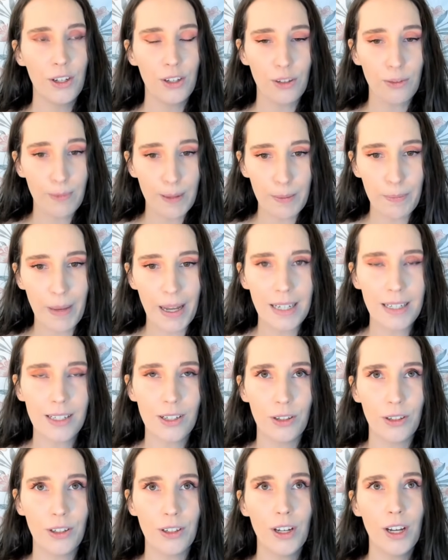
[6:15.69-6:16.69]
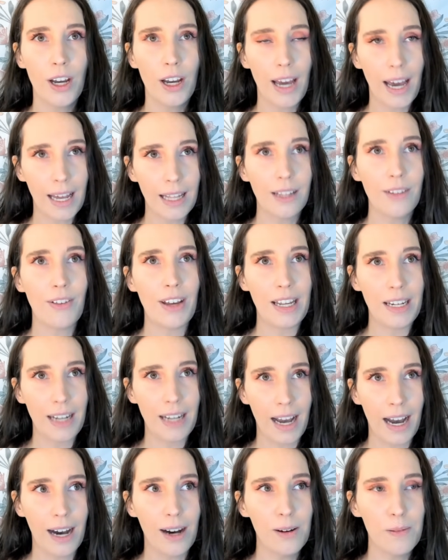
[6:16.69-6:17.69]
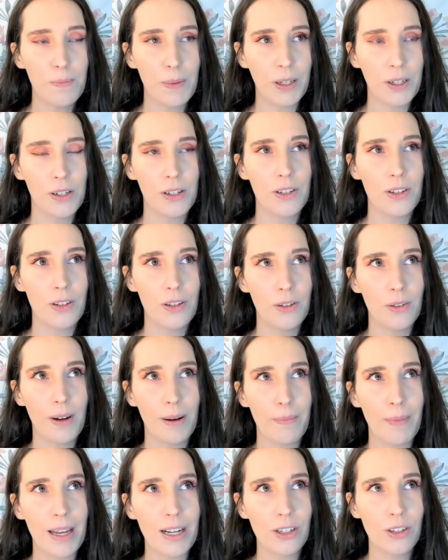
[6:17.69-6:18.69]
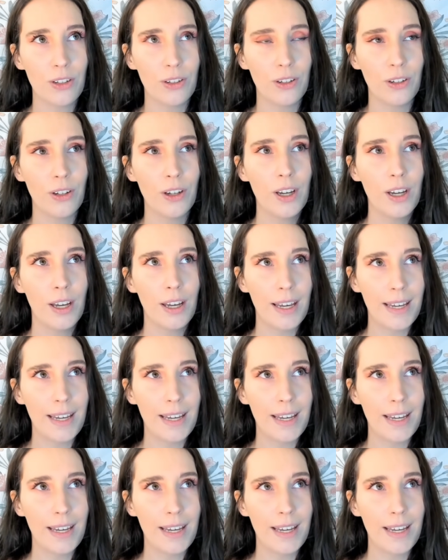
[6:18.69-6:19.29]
You've been meant to elevate out because you are meant to